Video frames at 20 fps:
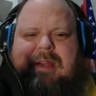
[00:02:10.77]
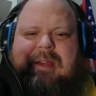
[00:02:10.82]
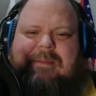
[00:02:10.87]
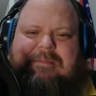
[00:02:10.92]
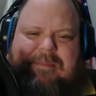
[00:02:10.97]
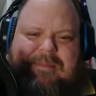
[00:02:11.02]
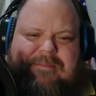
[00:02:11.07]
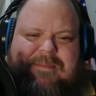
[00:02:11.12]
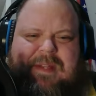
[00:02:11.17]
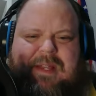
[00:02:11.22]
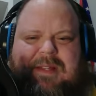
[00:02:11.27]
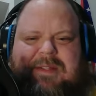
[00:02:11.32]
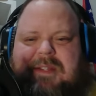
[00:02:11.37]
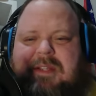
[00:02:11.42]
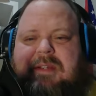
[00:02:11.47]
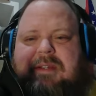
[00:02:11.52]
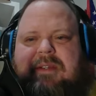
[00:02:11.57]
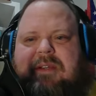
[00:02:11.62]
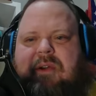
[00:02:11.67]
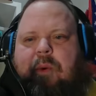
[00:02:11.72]
it, it
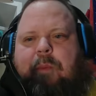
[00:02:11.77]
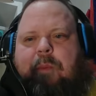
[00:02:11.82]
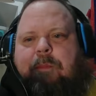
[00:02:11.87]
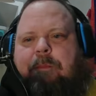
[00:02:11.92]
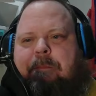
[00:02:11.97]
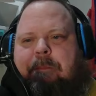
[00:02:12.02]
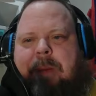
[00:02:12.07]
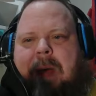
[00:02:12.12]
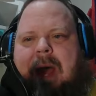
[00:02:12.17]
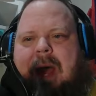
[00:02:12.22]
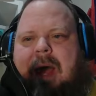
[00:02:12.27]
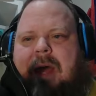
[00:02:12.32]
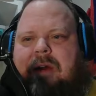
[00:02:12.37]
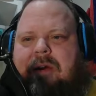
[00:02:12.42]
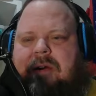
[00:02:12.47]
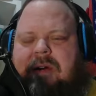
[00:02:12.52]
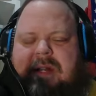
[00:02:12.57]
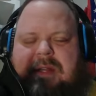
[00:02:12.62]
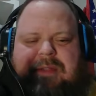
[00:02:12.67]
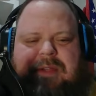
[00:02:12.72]
didn't go bad
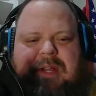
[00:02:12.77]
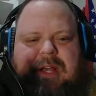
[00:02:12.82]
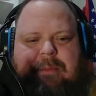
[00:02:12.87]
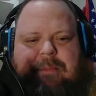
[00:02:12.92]
or anything.